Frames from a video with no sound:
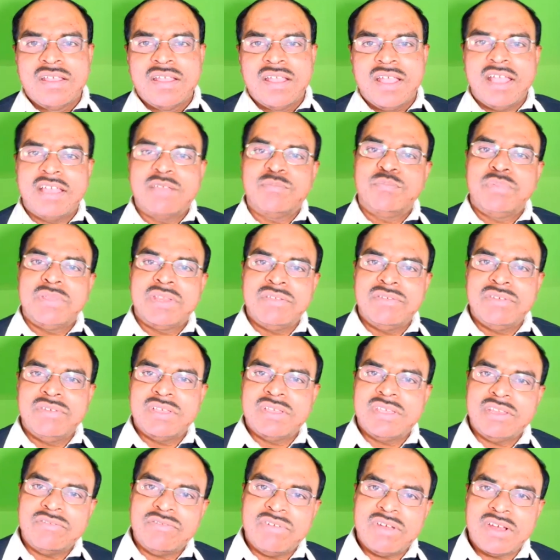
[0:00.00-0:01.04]
and
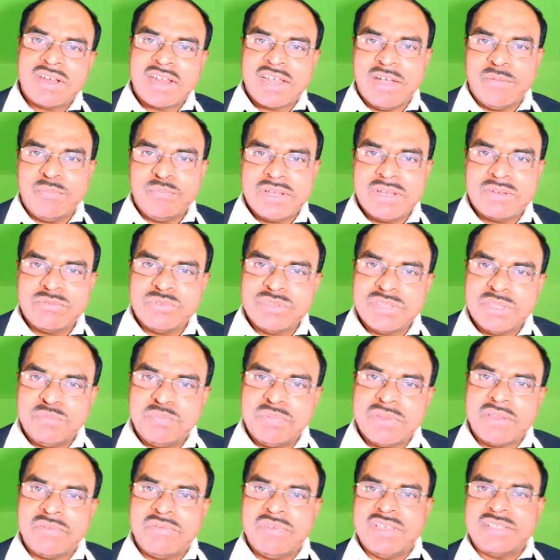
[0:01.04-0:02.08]
it will compare with the
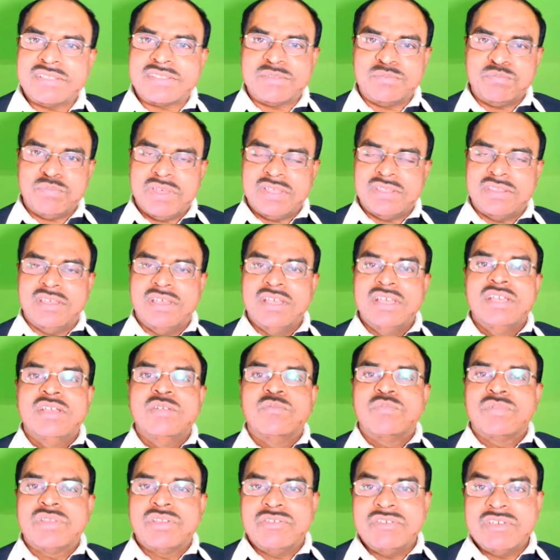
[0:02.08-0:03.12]
previous image.
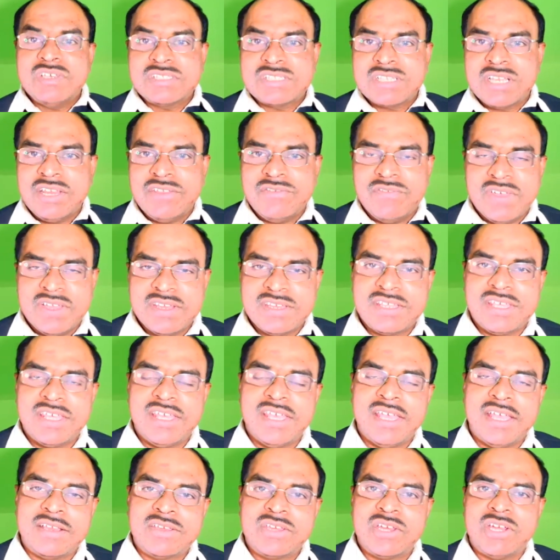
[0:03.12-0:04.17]
Previously, when he
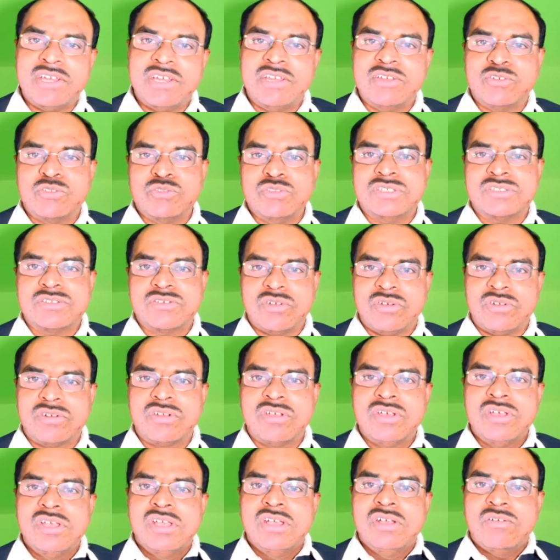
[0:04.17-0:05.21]
entered into the store,
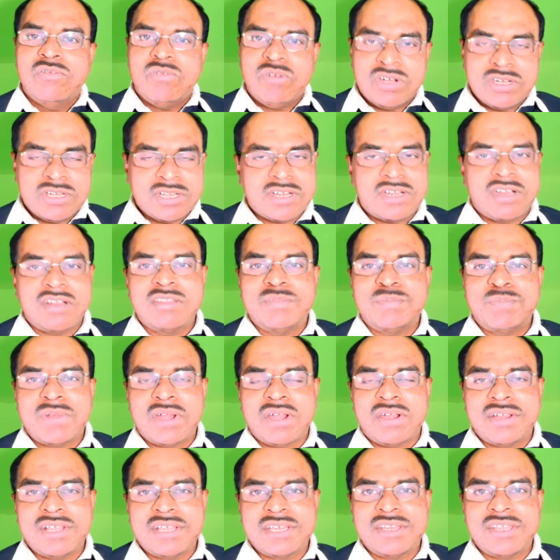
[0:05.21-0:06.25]
what are all the
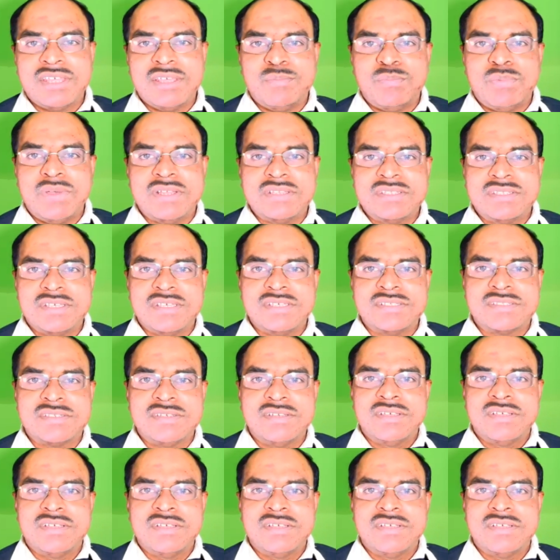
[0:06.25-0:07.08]
product he purchased?